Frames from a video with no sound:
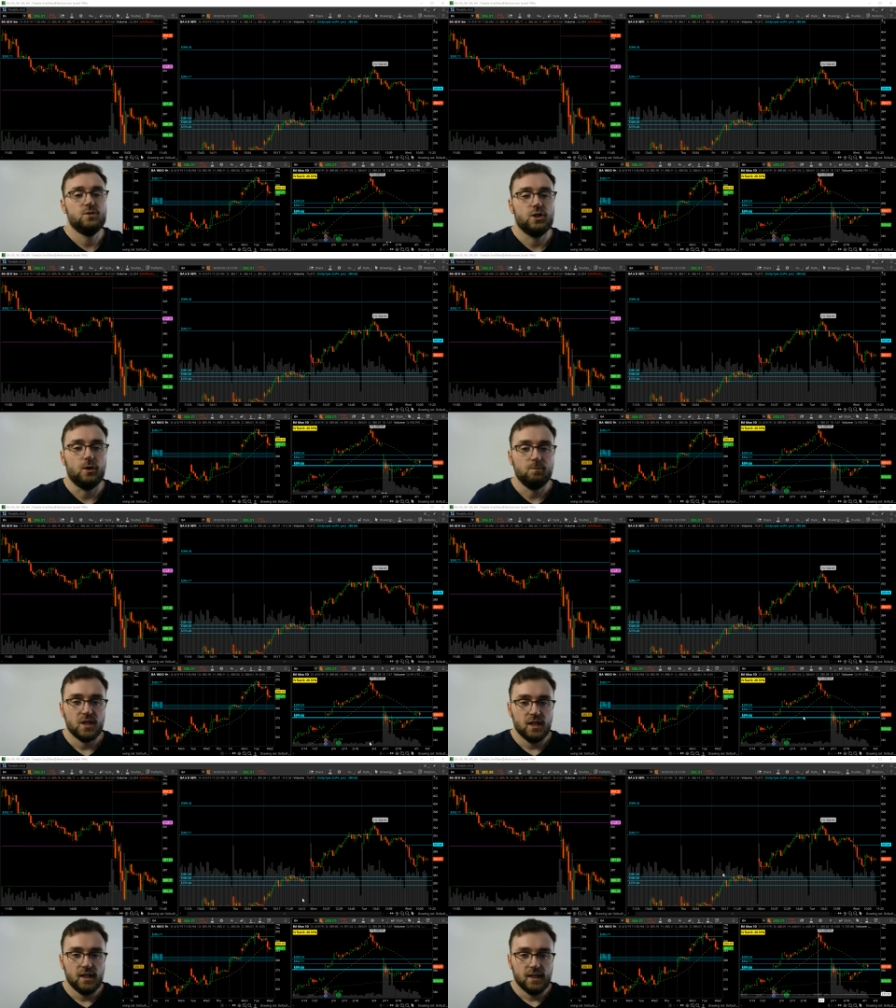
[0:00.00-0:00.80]
So
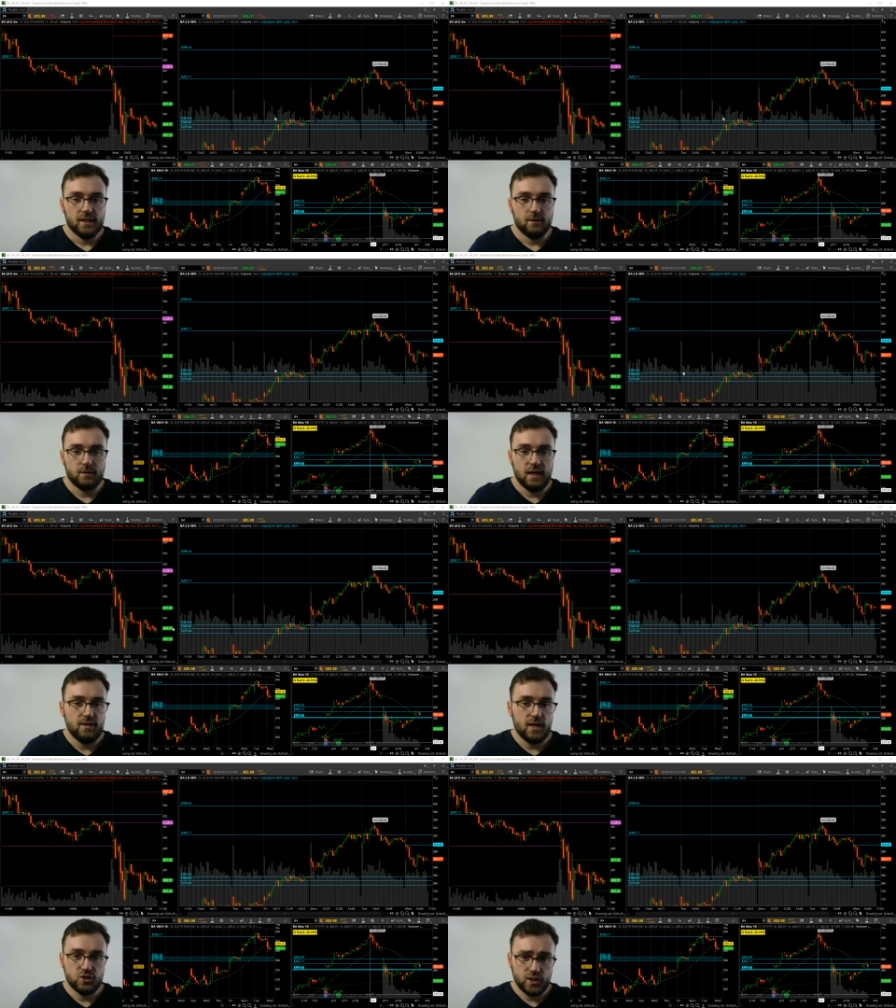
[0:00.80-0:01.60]

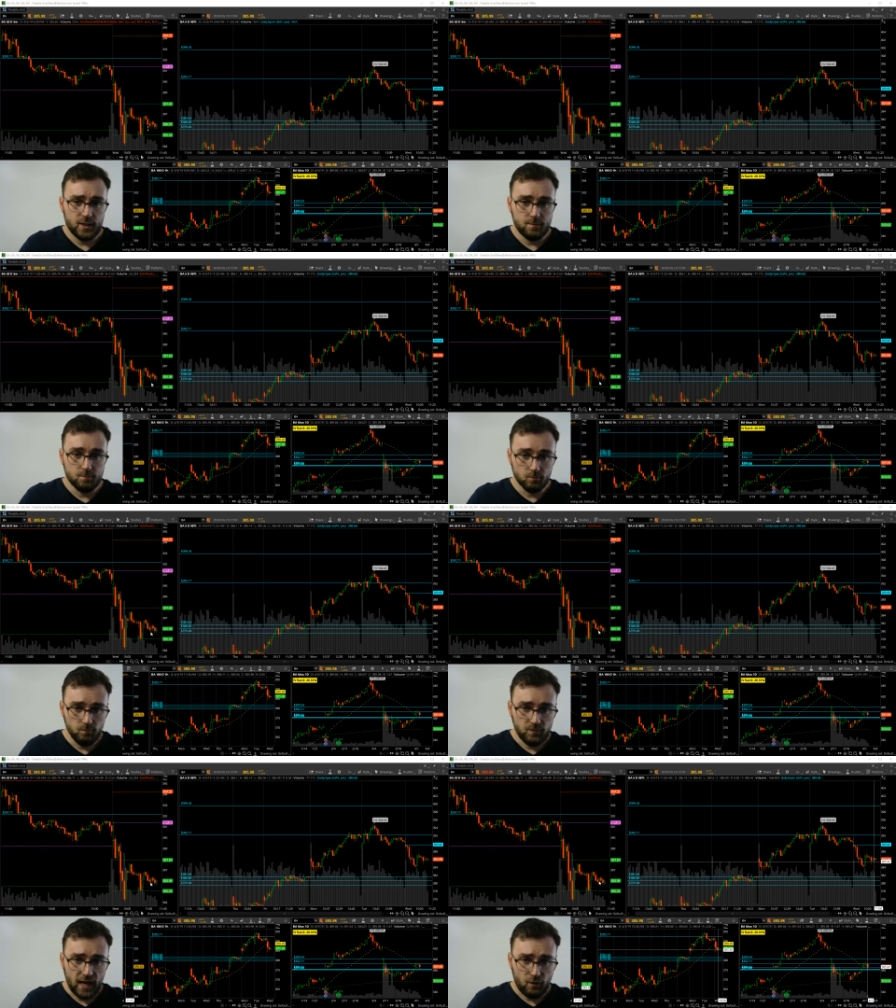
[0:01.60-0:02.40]
gave that trade
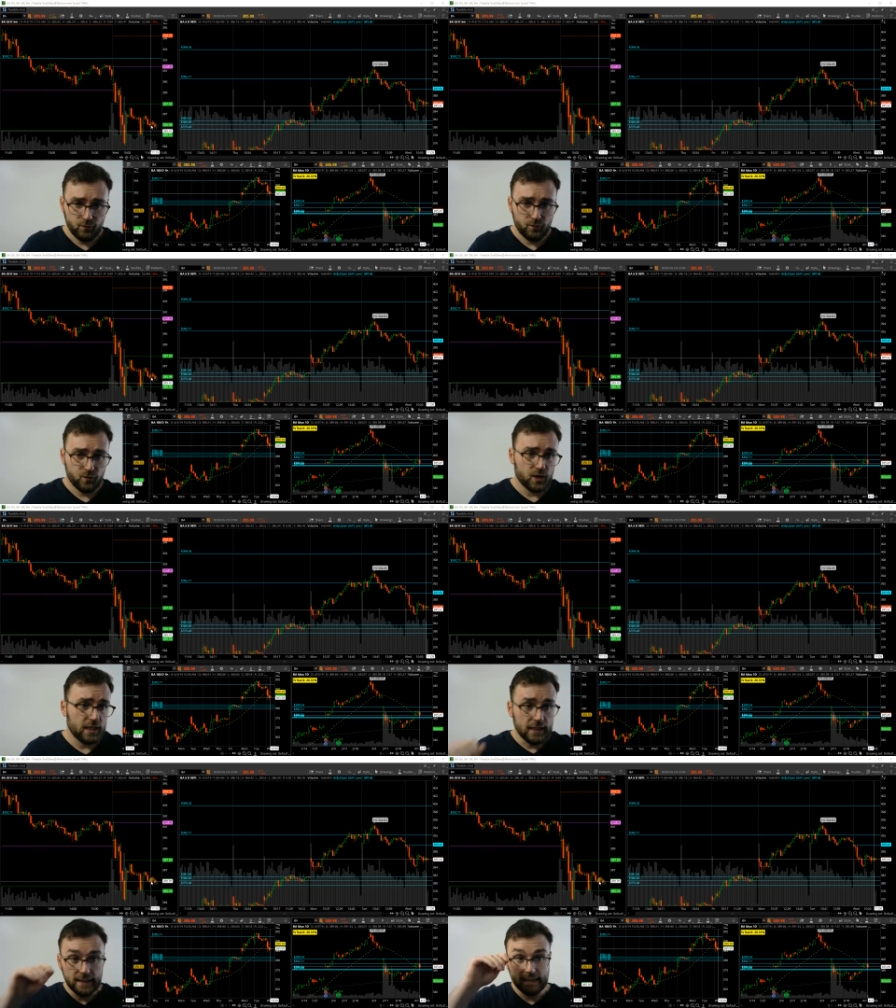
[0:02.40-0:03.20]
out for
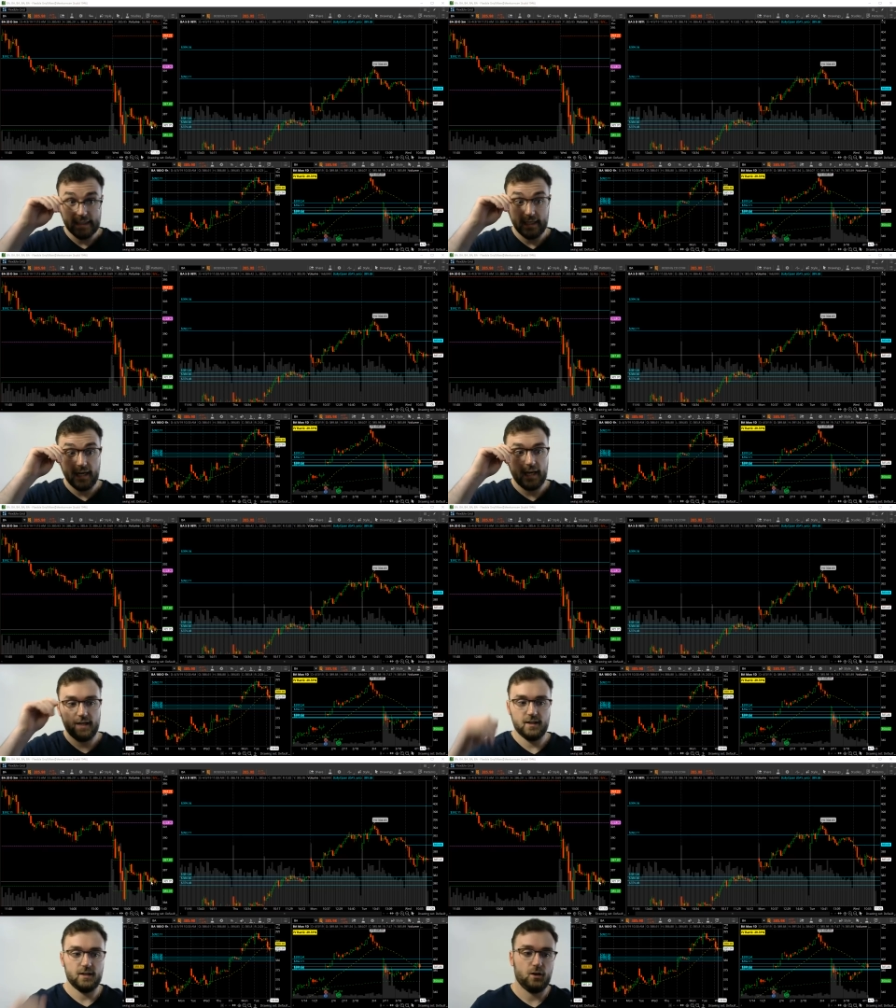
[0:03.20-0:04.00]
free,
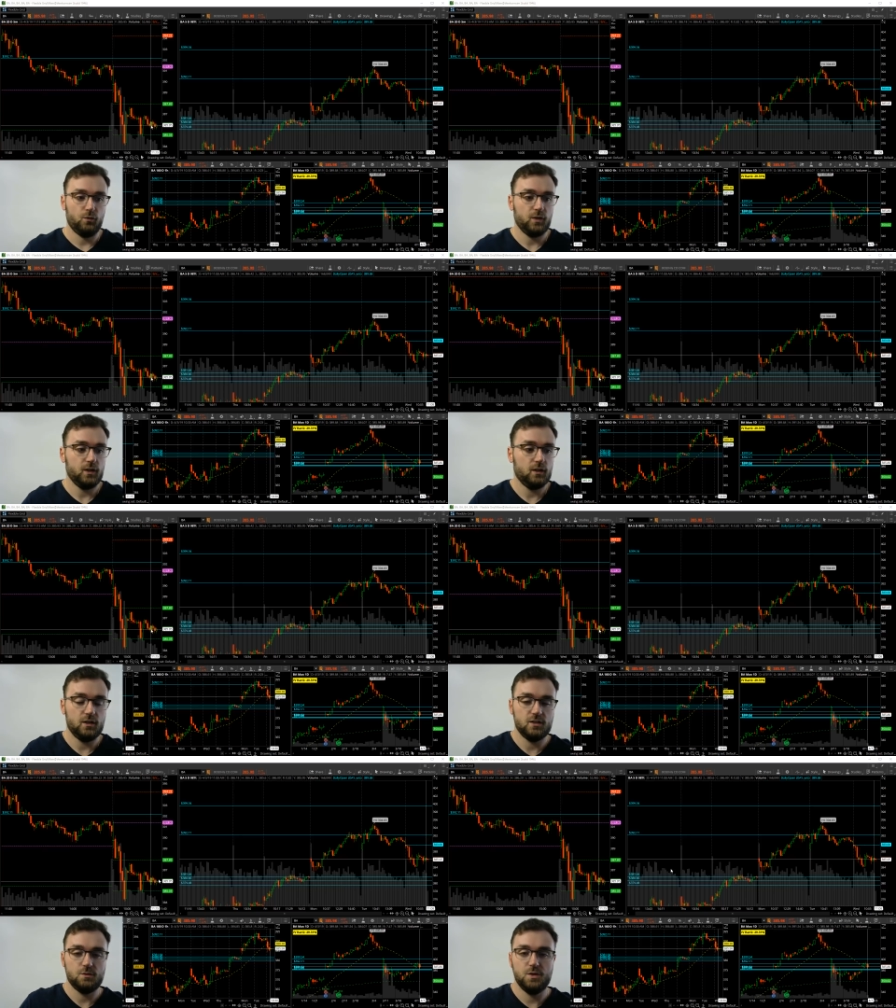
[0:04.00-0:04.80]
and hopefully
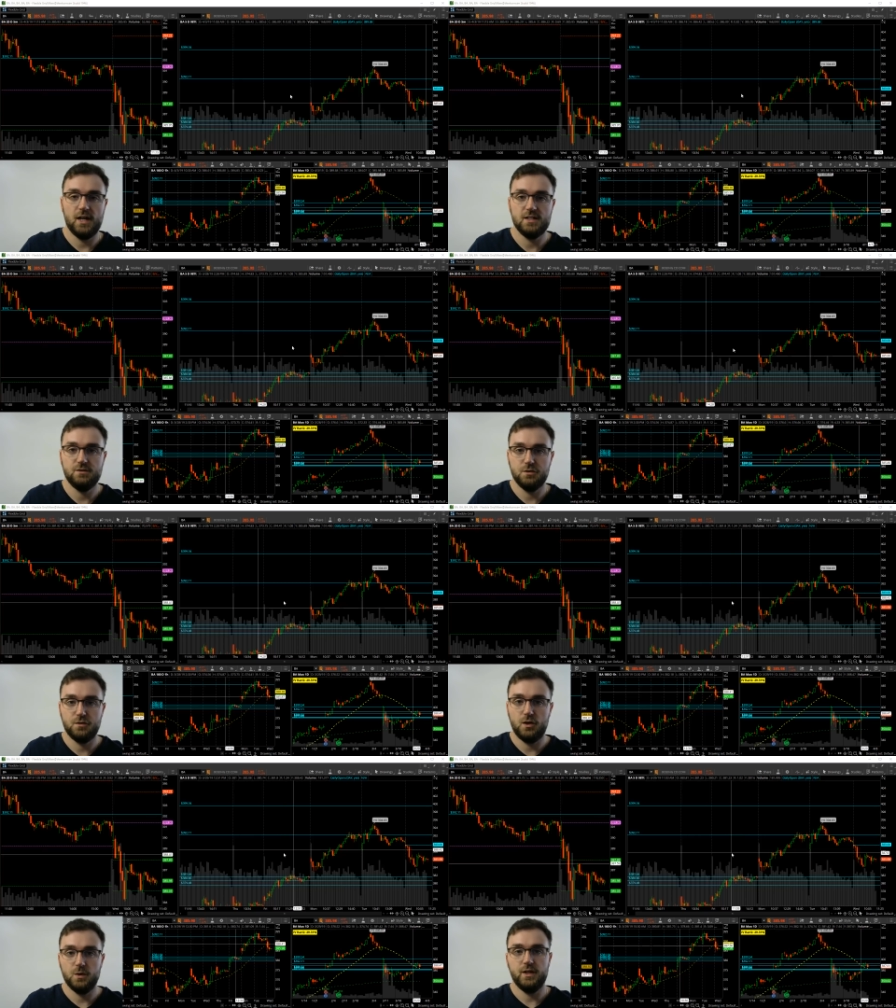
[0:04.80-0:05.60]
some of you guys, if you're
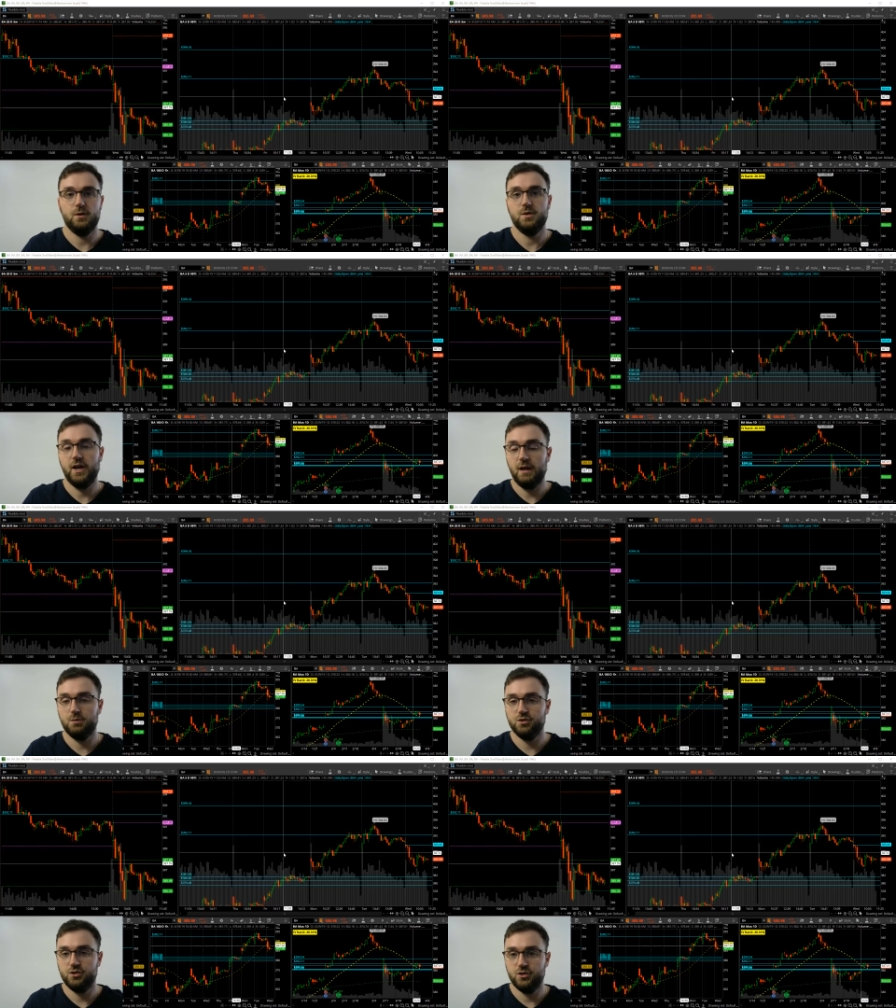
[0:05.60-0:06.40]
following there, were
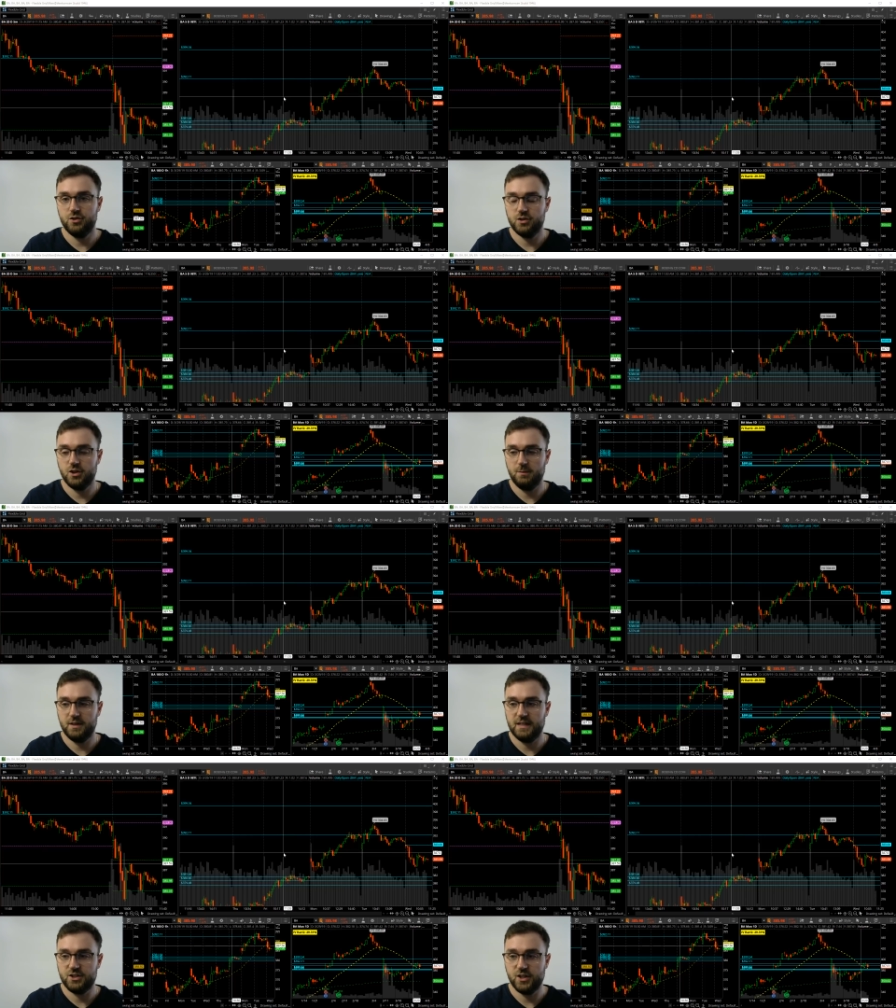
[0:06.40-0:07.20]
able to jump
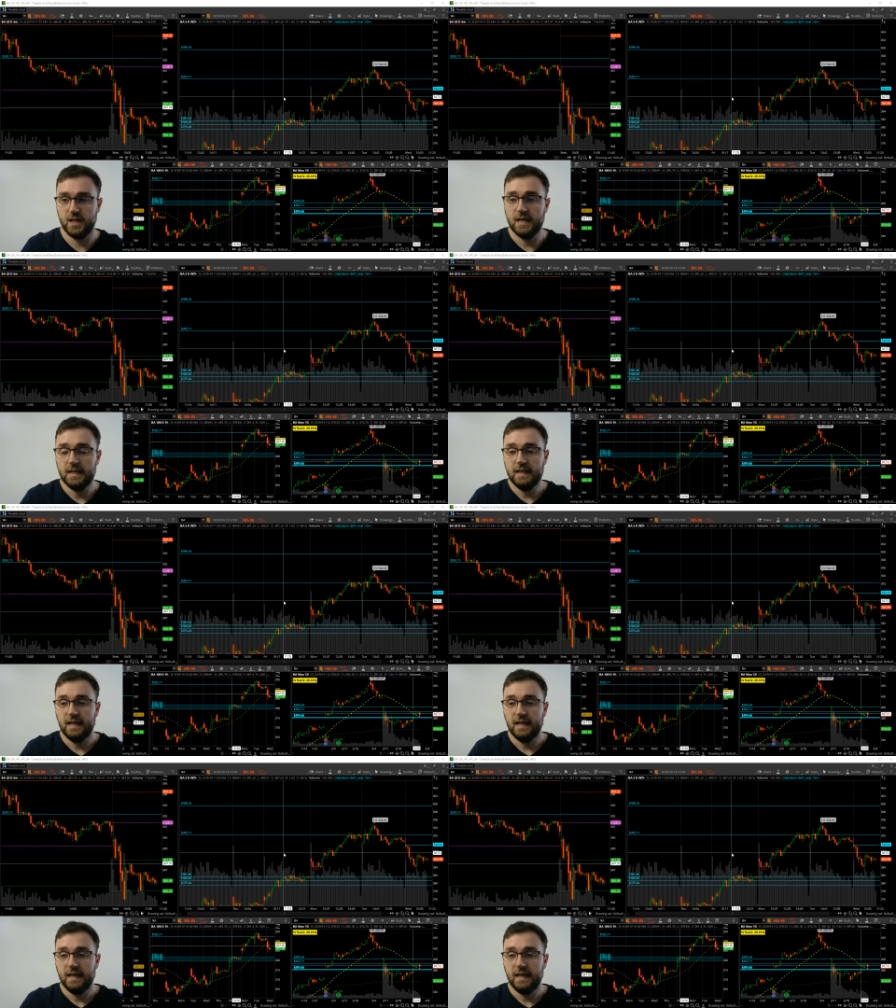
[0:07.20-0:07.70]
into that trade.